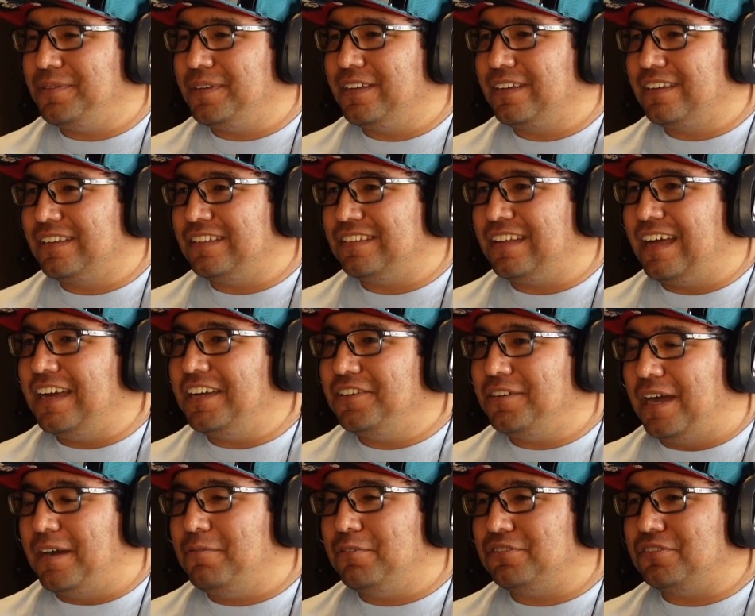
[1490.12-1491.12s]
it. Yeah,
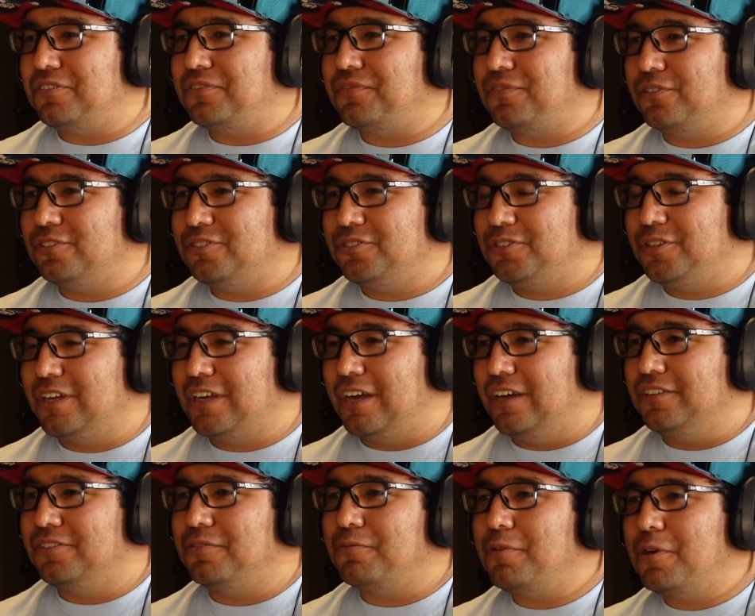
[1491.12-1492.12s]
I was the first truck
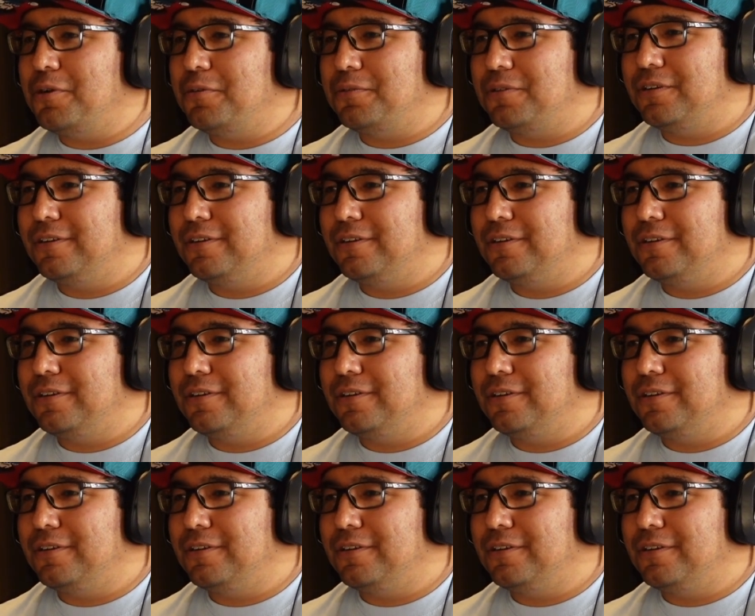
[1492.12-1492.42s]
on the road.